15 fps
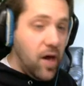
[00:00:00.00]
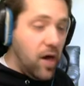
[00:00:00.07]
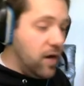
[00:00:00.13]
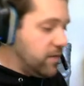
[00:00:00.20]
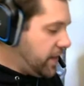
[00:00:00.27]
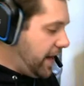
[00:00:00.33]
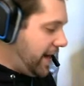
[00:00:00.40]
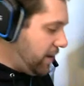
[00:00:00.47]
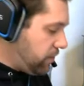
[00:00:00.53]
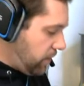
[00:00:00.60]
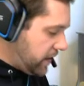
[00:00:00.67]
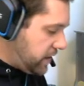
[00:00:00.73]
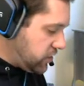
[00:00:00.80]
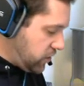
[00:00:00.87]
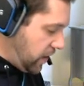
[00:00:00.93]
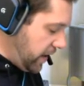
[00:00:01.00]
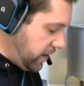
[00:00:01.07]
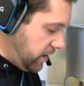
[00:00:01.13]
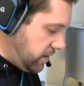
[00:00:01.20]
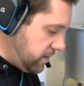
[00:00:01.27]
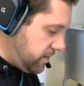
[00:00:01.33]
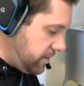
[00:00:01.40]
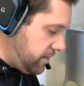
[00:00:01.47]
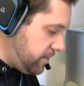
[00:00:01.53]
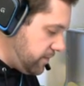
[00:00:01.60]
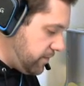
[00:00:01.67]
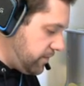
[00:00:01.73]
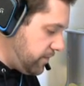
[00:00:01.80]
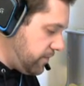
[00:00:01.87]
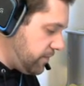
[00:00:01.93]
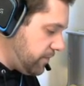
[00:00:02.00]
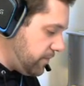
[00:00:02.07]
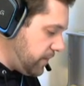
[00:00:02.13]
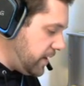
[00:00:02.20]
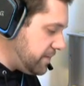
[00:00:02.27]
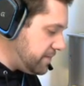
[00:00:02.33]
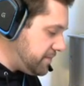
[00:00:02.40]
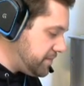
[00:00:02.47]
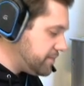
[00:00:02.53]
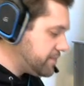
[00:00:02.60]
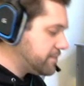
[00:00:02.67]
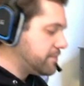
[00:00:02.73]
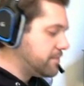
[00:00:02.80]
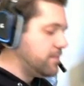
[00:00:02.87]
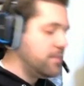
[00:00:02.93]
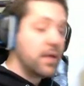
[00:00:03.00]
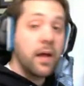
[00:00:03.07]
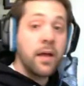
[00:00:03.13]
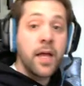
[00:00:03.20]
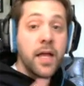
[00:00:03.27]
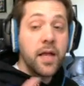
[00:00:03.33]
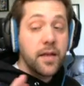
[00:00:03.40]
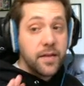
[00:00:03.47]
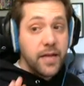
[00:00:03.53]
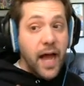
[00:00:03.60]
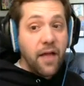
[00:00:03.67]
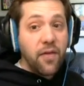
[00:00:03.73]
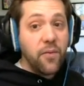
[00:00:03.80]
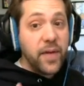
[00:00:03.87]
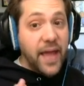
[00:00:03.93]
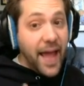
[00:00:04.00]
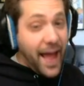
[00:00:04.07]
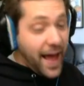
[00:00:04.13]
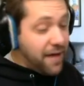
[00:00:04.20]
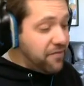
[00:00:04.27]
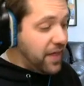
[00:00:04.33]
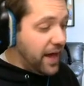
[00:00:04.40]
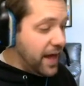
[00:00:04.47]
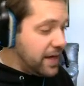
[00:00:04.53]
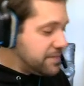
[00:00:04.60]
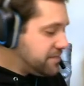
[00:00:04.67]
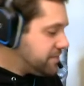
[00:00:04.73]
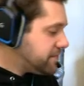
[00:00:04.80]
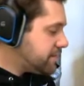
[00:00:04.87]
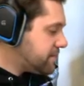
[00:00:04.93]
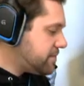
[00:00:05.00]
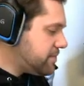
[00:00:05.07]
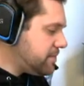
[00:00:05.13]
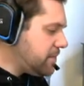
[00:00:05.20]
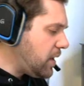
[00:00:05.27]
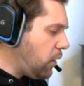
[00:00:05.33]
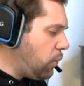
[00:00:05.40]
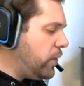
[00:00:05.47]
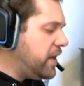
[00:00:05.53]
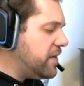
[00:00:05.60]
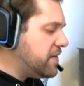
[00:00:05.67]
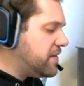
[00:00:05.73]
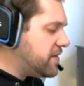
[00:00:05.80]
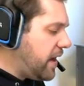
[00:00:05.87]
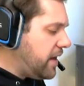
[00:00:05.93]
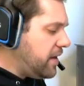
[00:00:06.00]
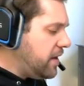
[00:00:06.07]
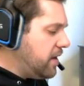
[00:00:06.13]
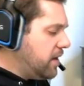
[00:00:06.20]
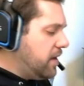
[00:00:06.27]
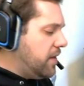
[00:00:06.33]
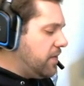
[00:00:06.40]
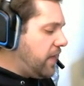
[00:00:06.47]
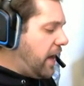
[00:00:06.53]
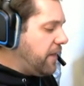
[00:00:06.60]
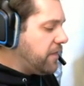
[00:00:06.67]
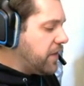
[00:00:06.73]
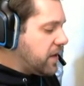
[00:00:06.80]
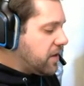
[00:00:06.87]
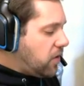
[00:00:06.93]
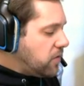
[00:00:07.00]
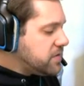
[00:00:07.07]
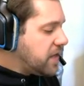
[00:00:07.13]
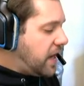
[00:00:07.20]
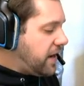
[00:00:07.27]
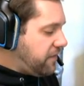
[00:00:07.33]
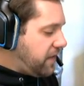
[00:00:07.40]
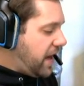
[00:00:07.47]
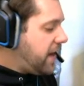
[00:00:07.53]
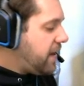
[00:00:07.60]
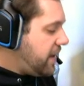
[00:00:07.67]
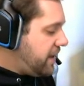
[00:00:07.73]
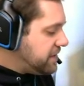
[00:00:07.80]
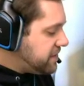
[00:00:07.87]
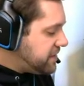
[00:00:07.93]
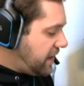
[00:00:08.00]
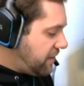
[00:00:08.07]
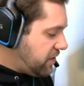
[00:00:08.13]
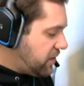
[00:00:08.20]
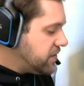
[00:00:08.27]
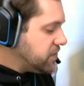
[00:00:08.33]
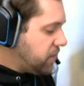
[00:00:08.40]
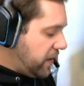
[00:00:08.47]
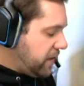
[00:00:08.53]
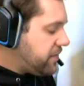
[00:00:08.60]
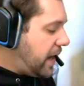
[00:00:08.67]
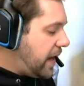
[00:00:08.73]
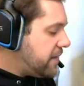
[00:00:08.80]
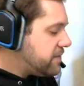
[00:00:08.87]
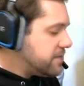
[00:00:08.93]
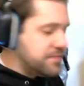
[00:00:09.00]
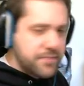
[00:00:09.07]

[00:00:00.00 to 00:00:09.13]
of that right triangle. Right? Now that we have that, we could say that the cosine of A is 7 over 25.